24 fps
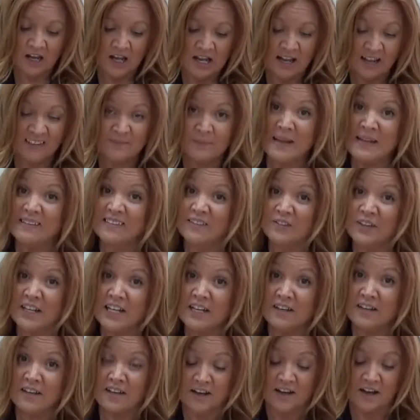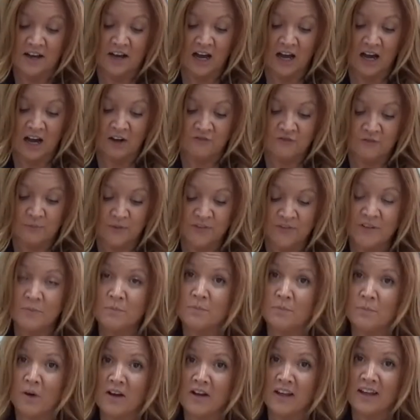inexpensively from a
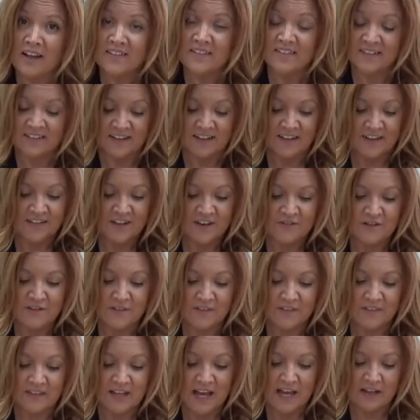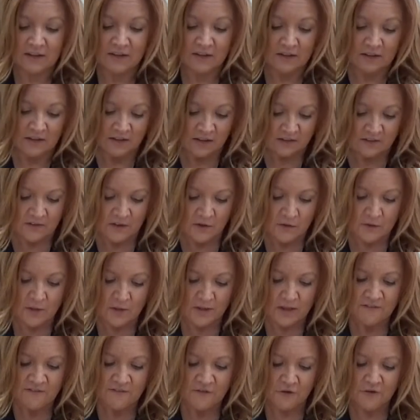supermarket. They're in the sale. So
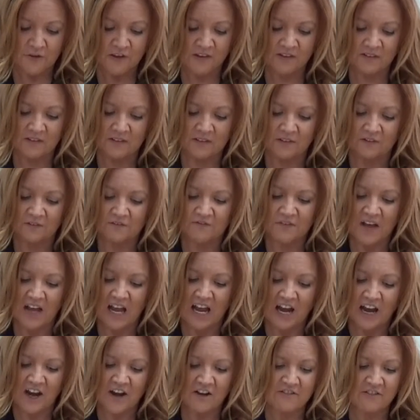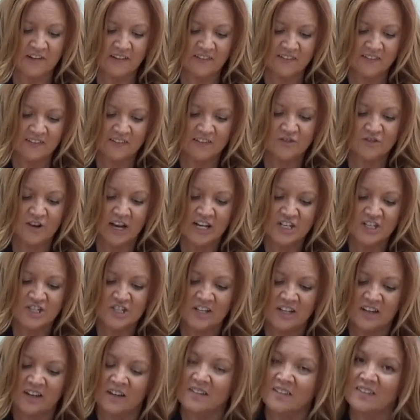looking for these very
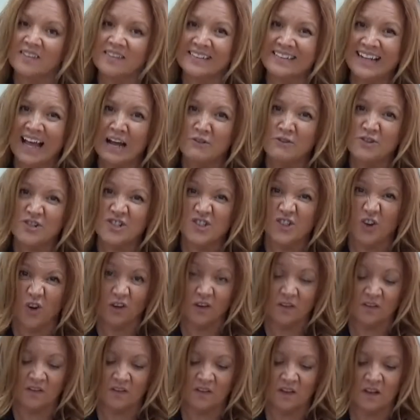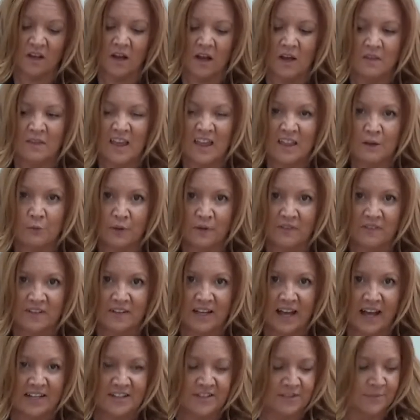stretchy slouch socks. They're the ones to
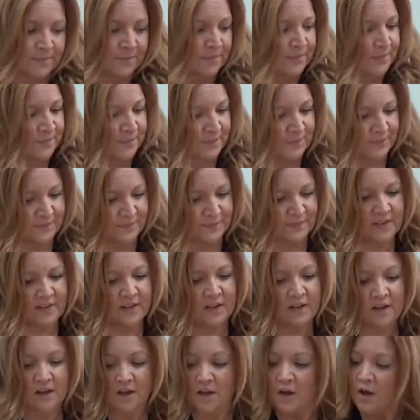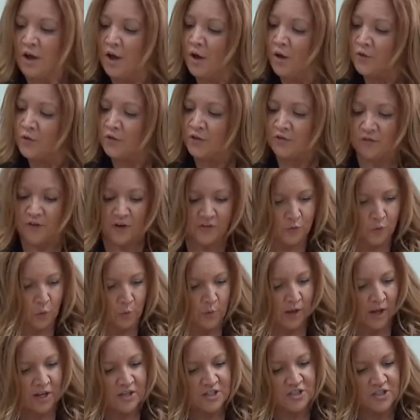get. So first of all,
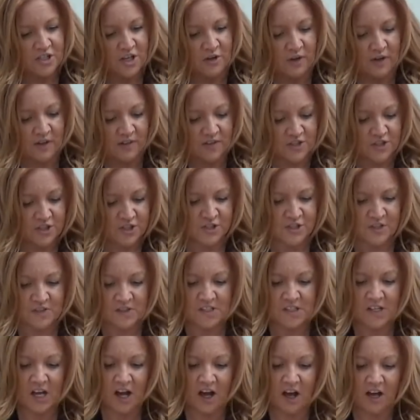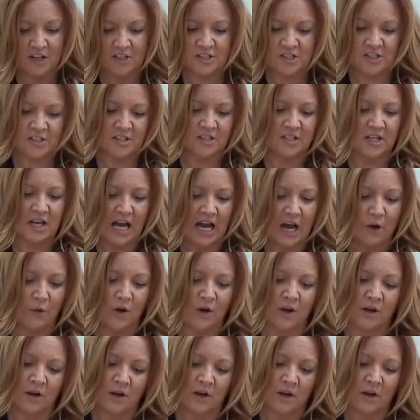what we're going to do is to just cut
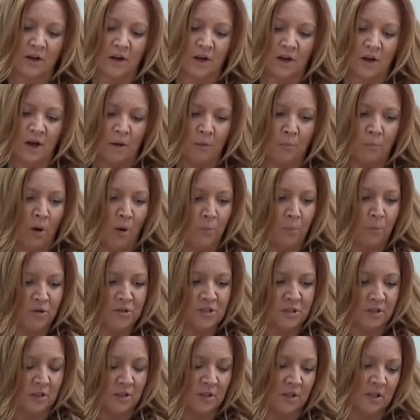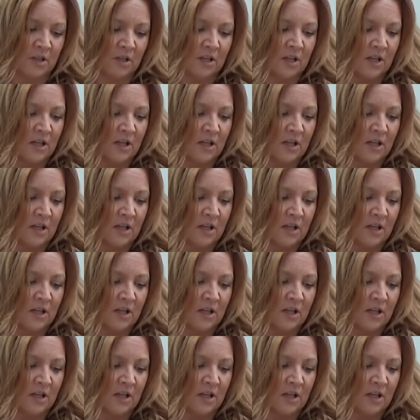our pop bottle